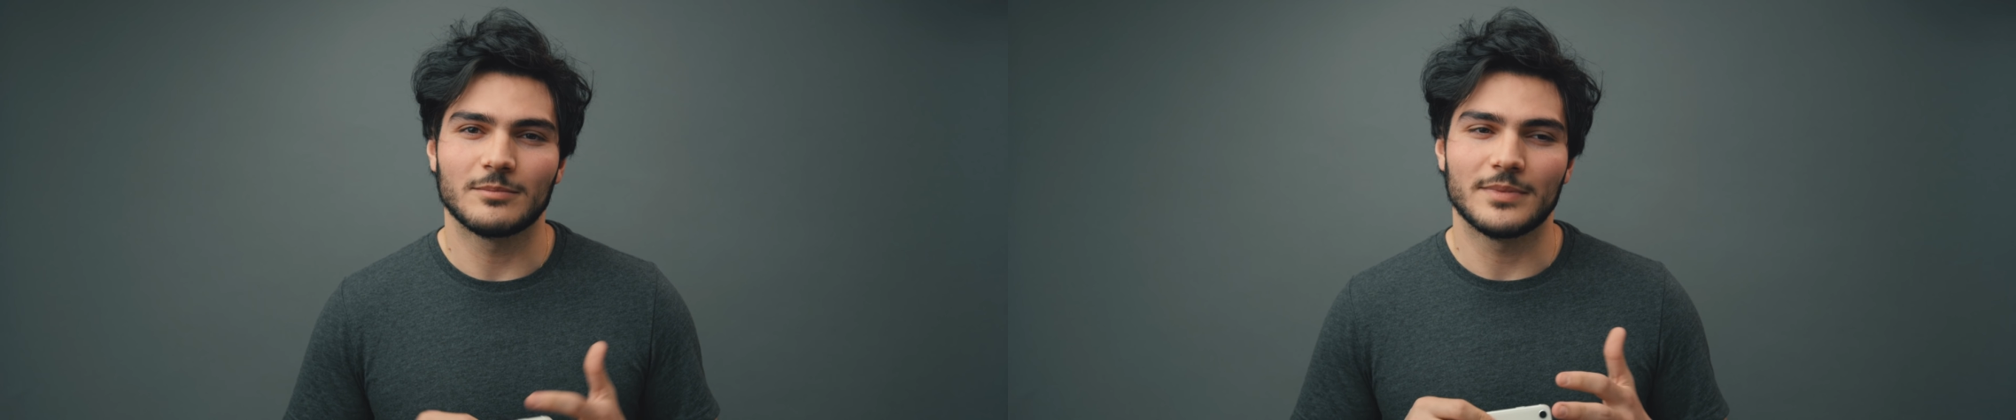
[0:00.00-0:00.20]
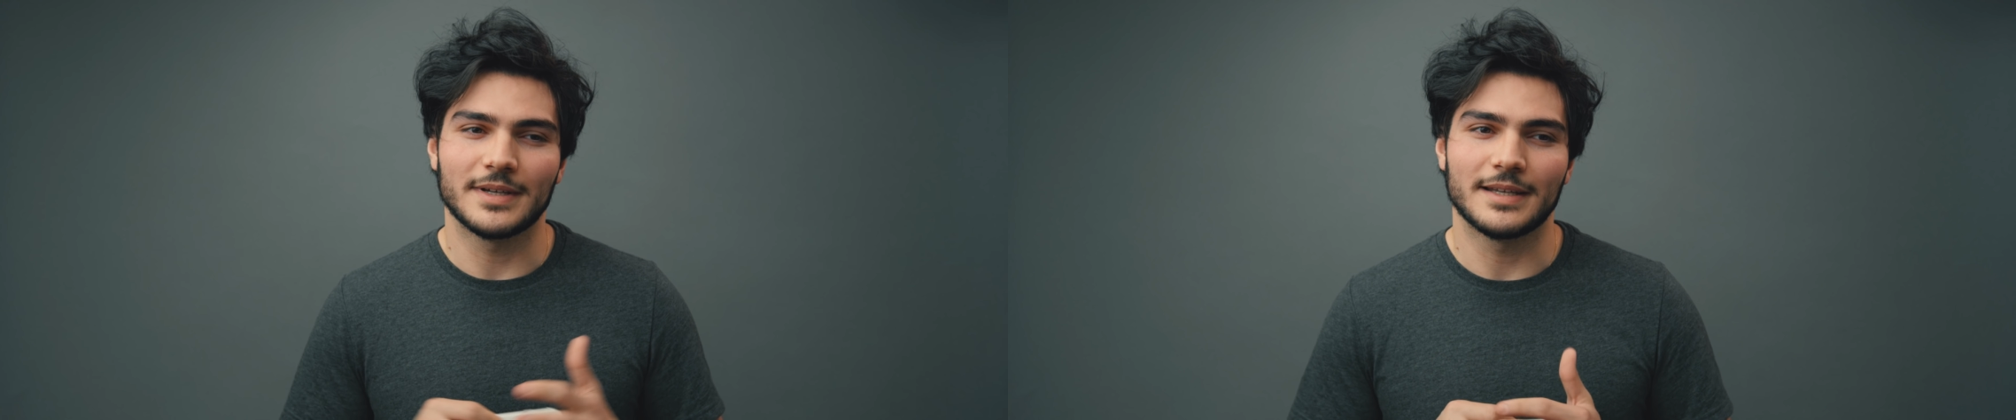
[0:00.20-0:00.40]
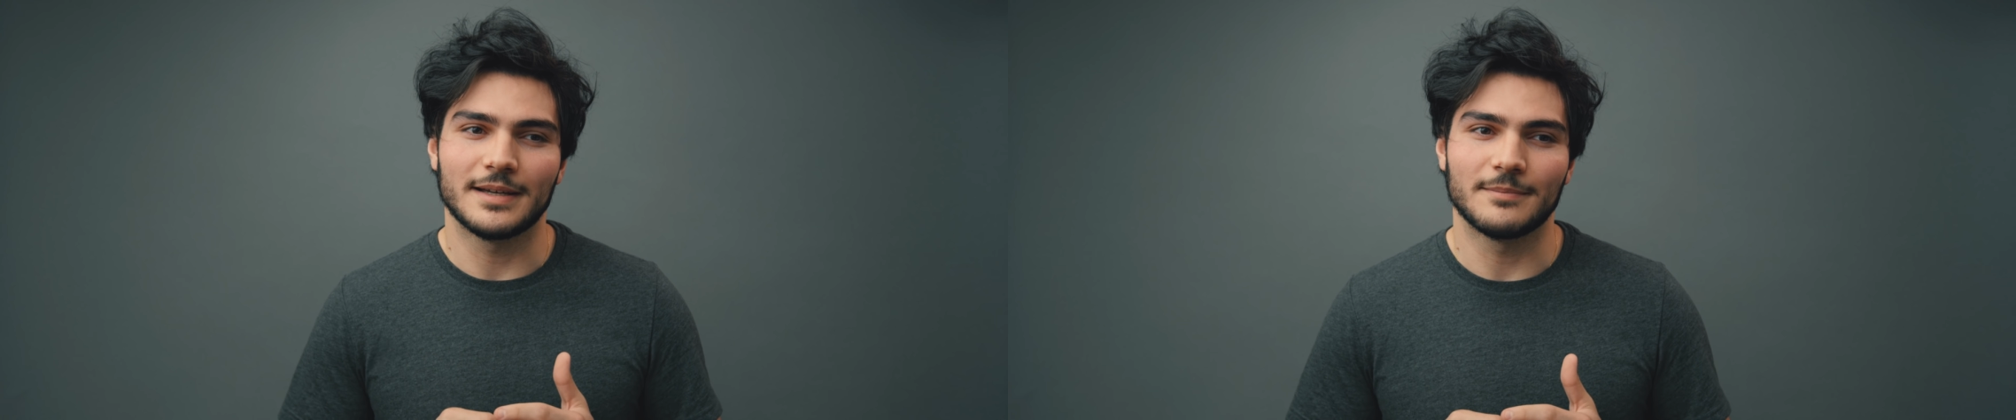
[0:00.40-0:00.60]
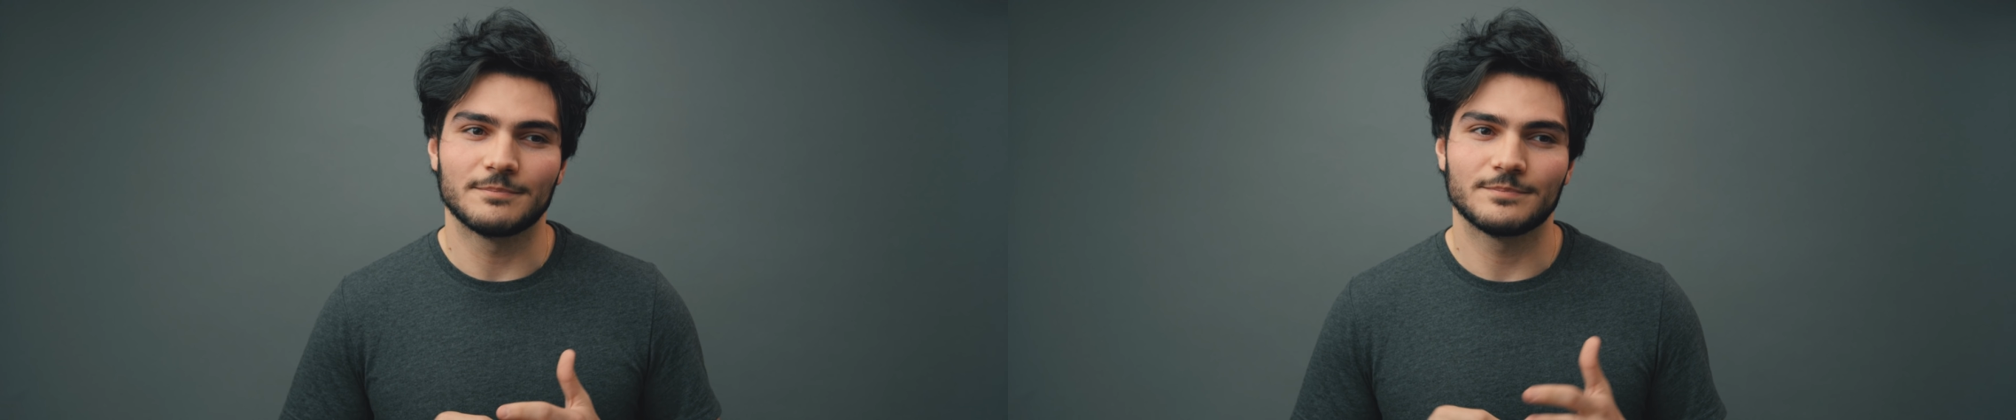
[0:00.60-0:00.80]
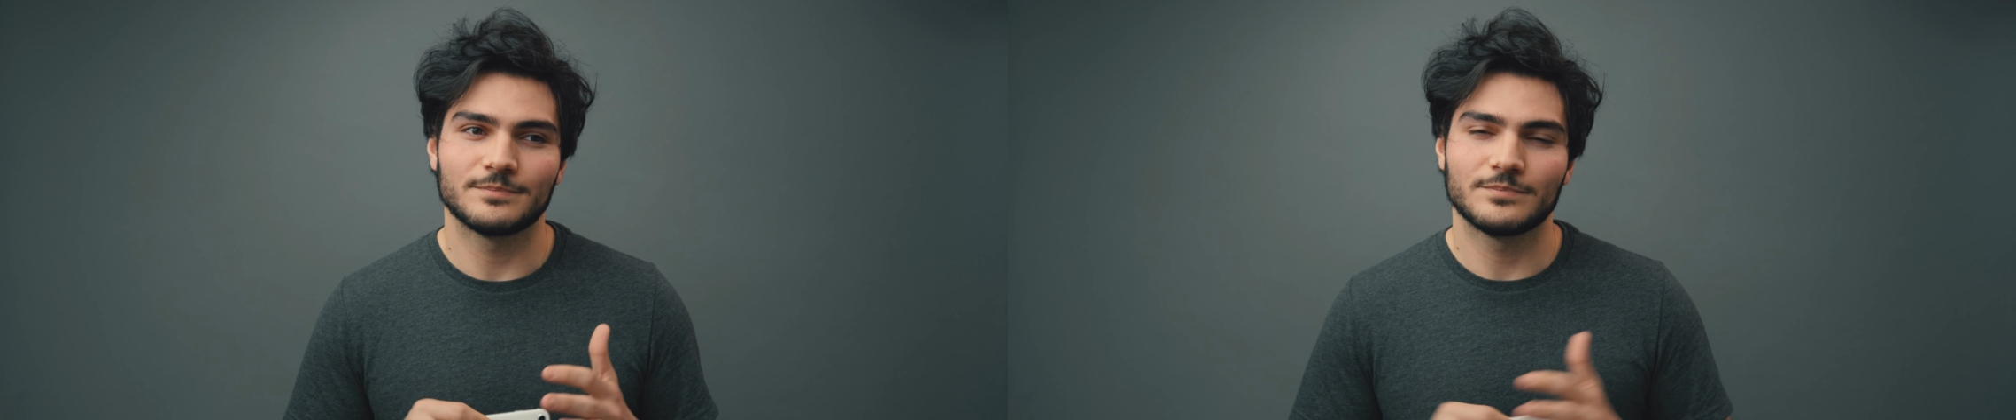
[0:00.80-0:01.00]
but
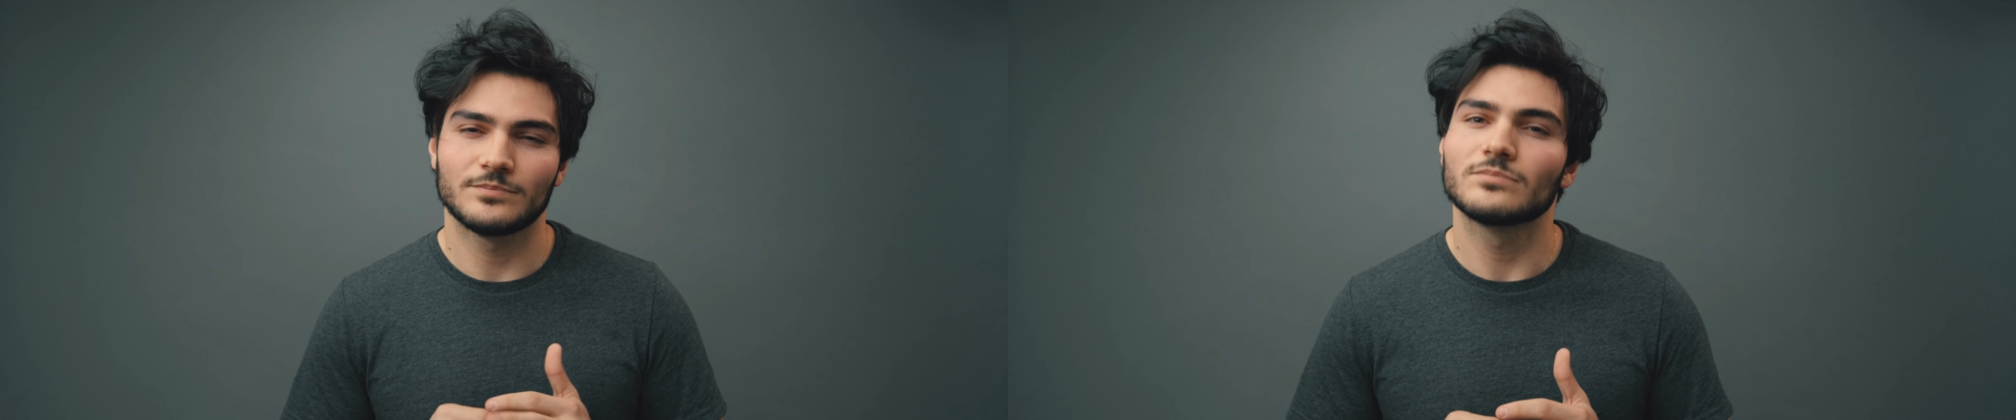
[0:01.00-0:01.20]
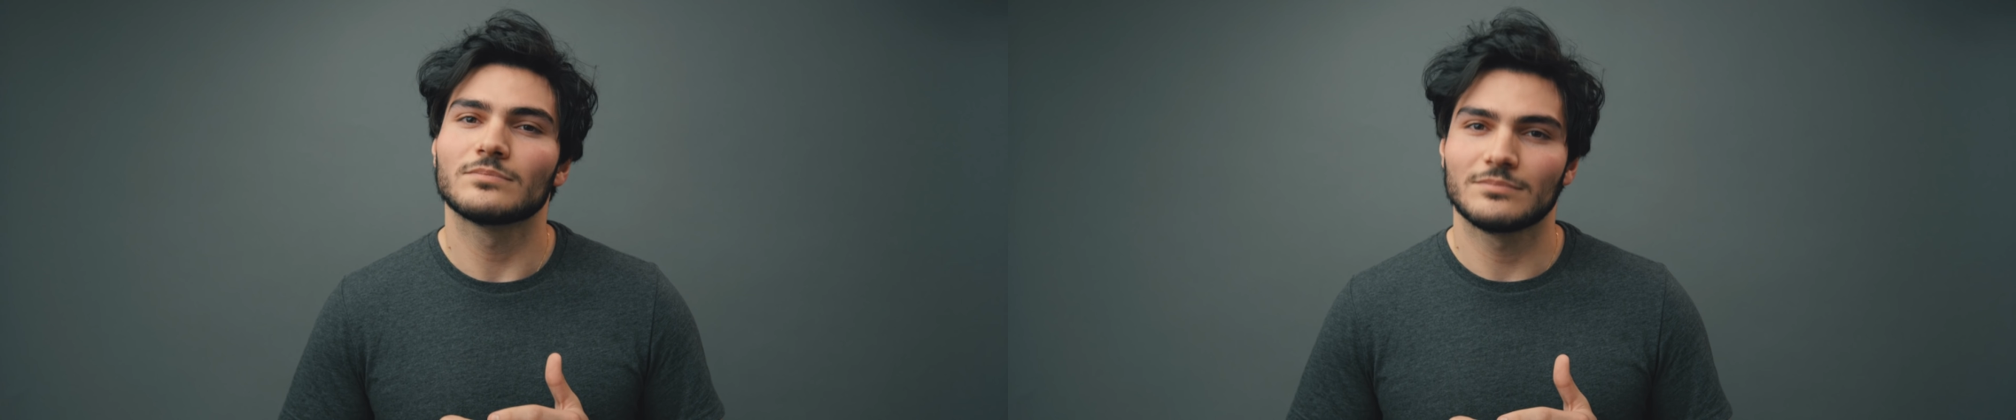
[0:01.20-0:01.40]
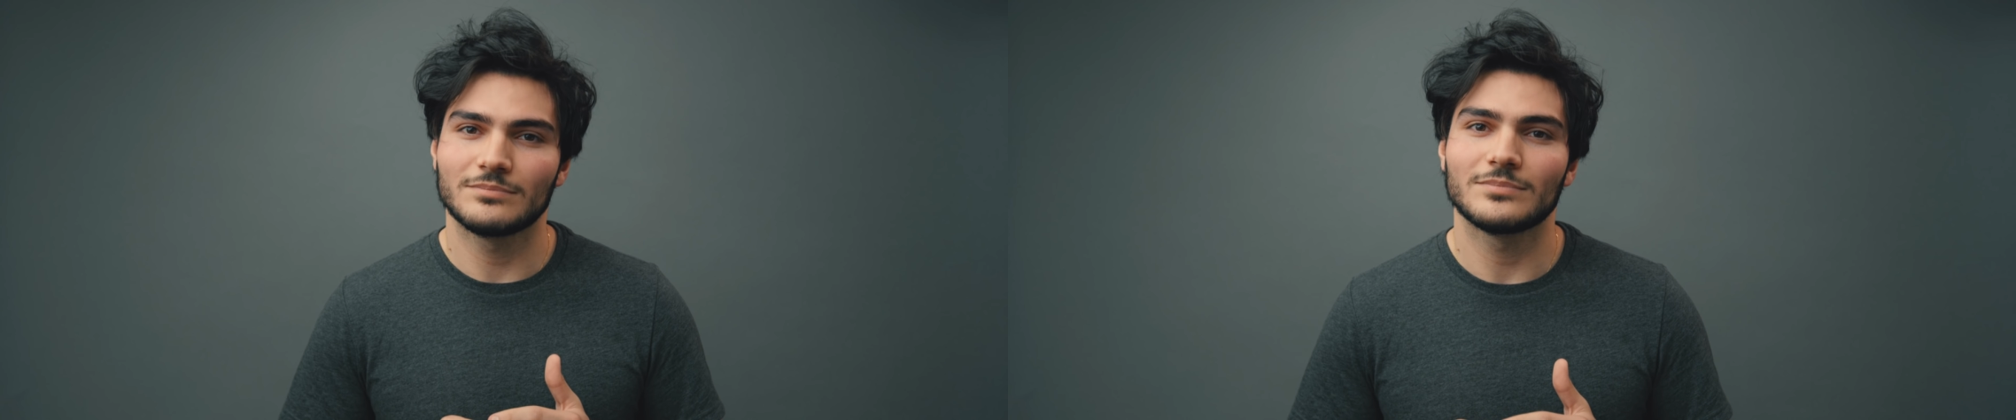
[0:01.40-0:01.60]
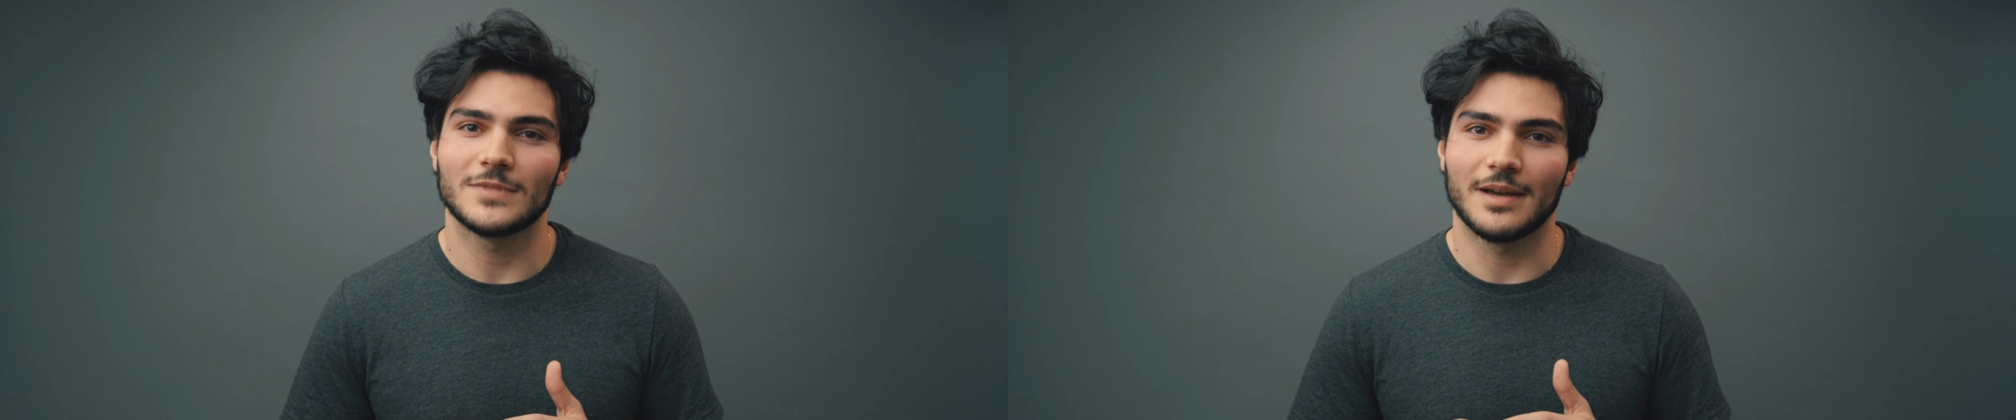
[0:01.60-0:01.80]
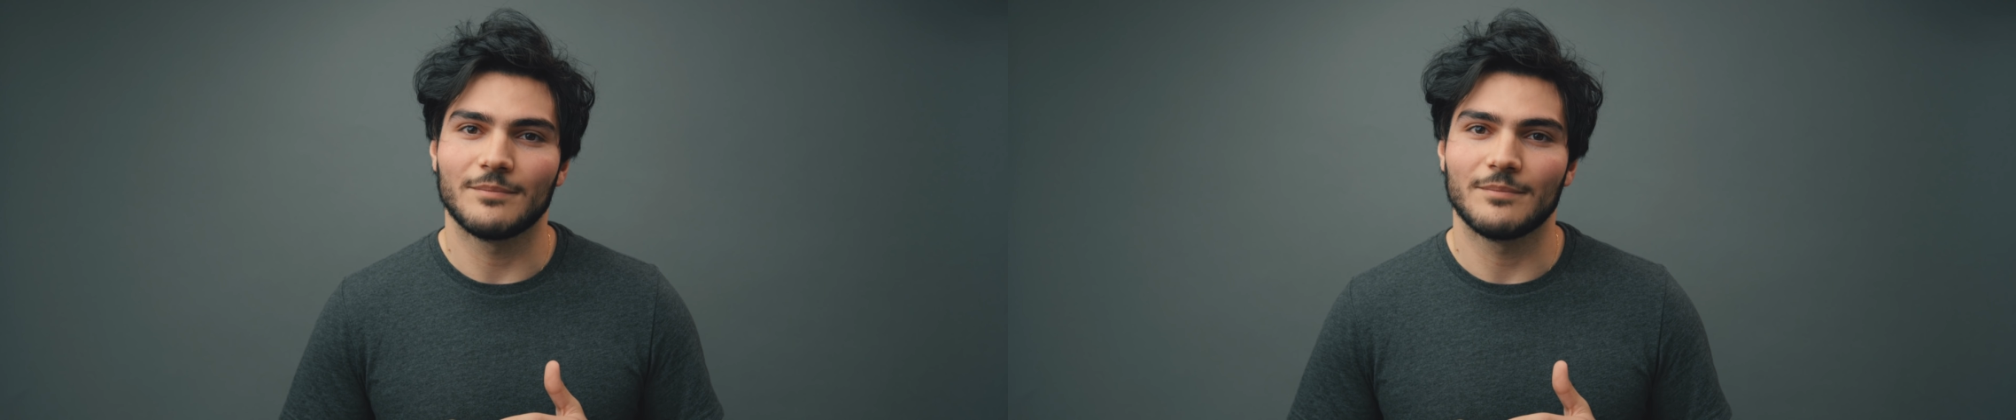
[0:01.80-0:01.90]
yeah.